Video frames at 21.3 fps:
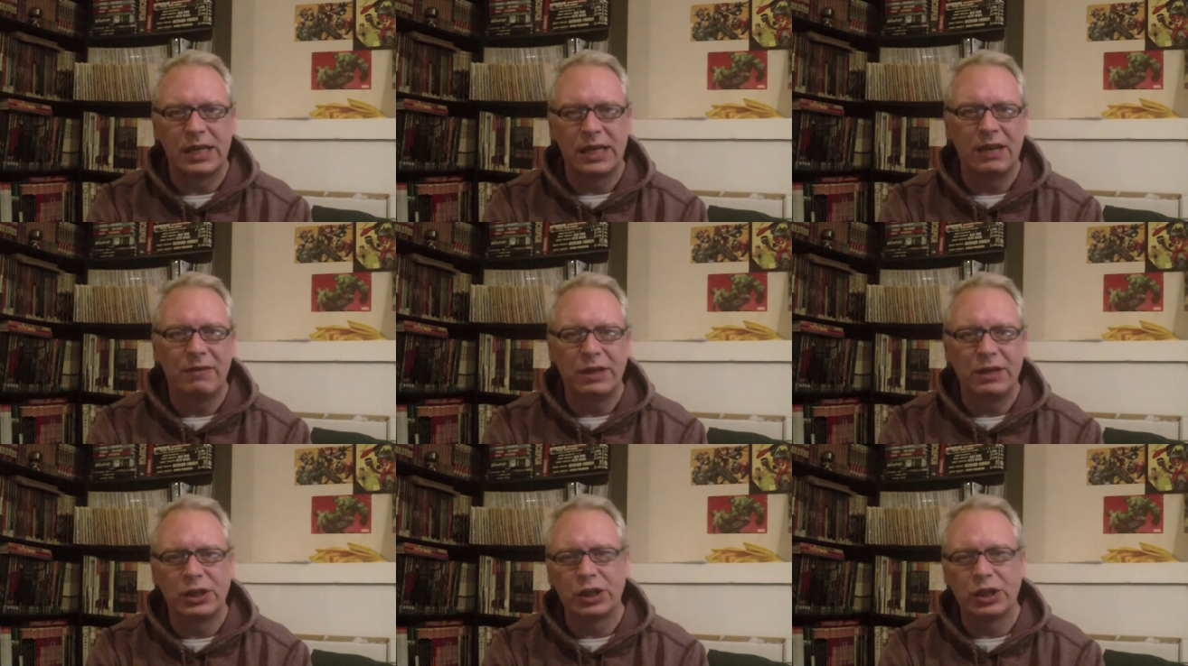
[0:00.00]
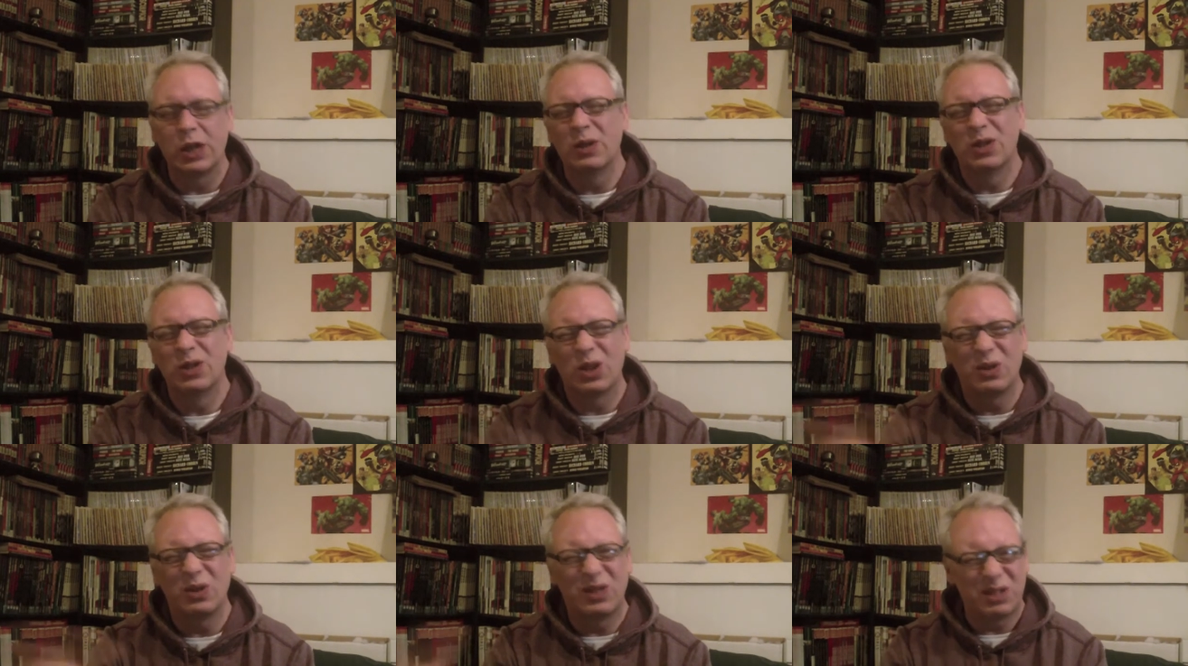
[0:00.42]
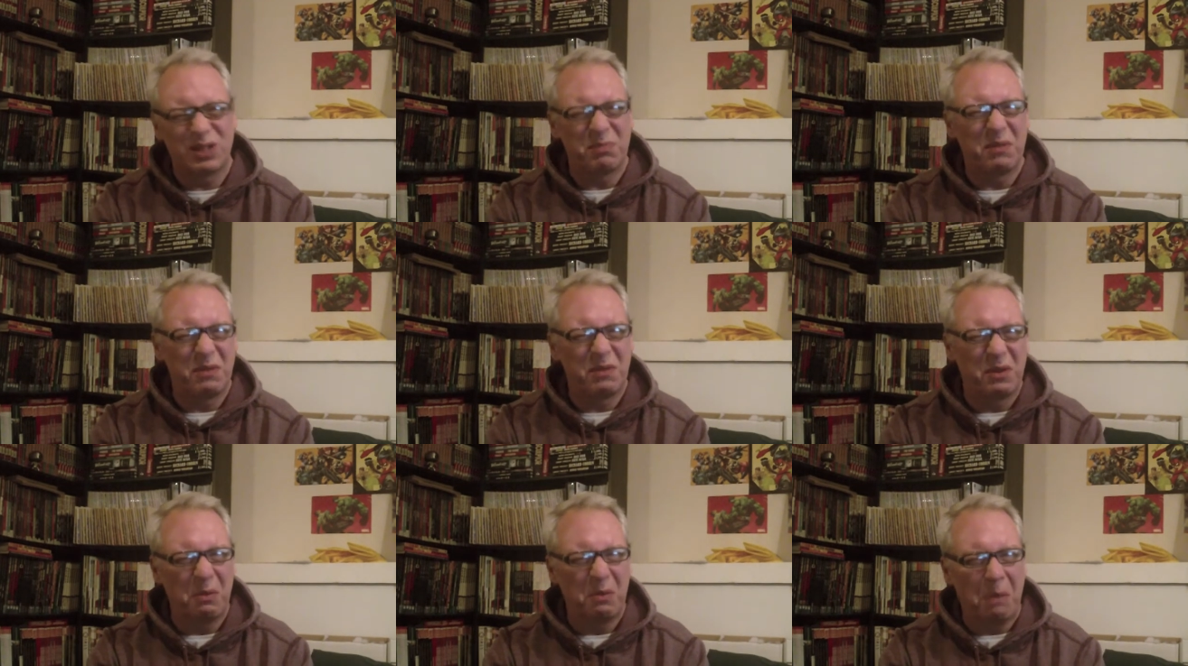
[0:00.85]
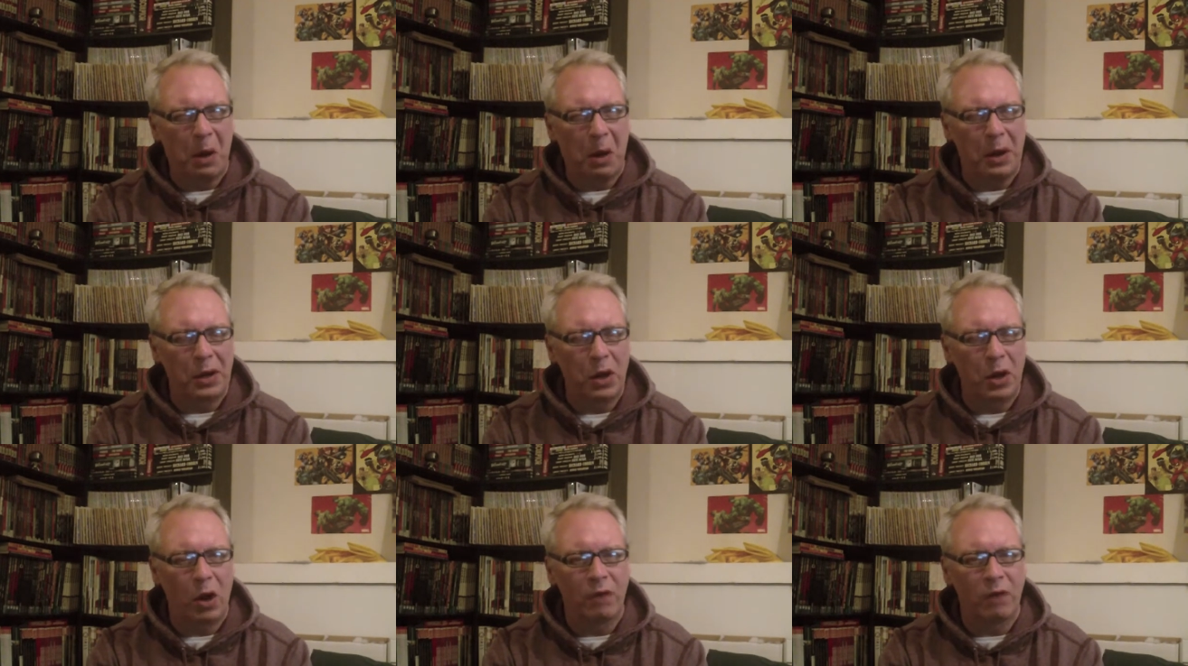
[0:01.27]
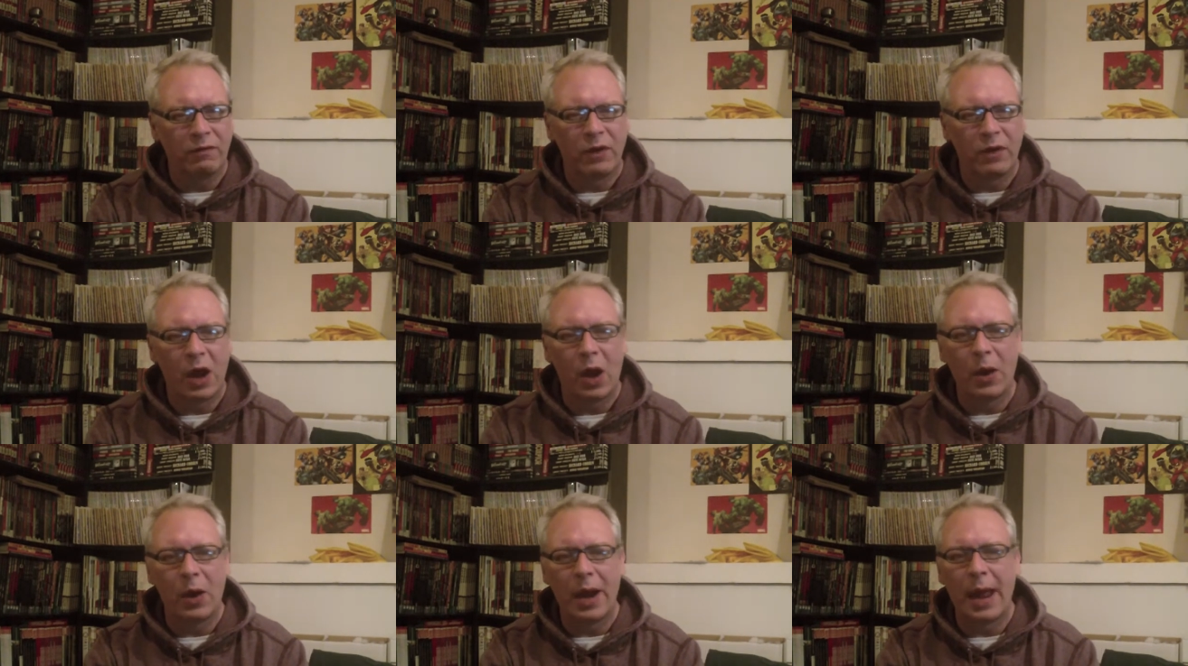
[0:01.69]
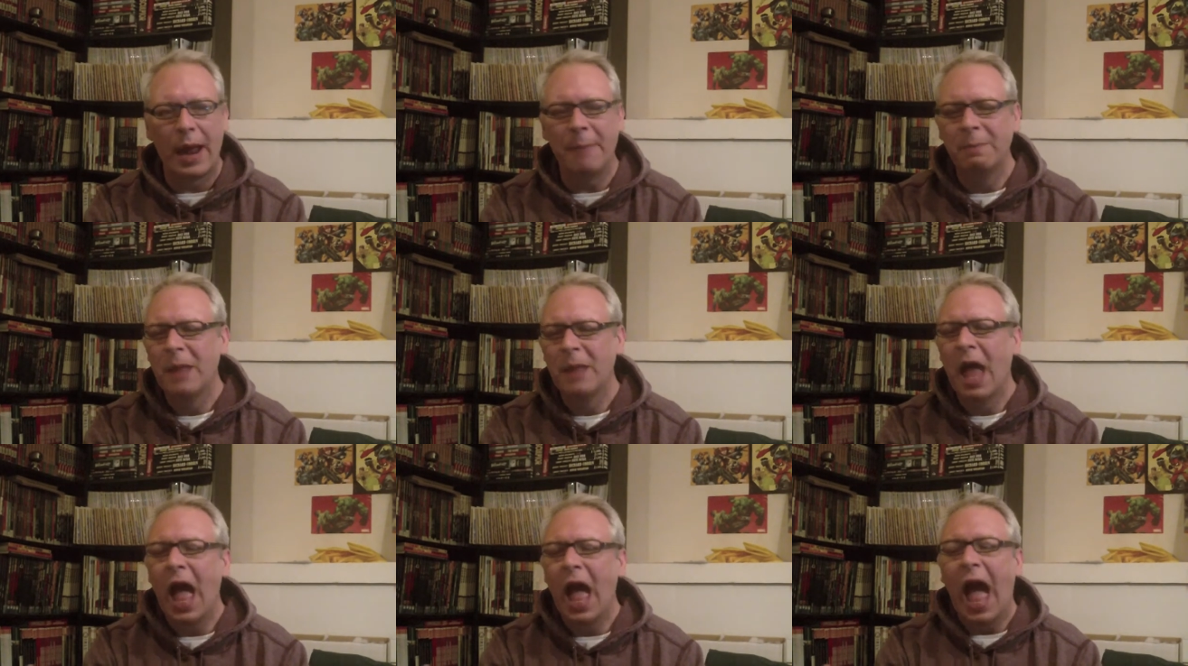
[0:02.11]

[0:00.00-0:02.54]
TV show, so some of you might not have known it.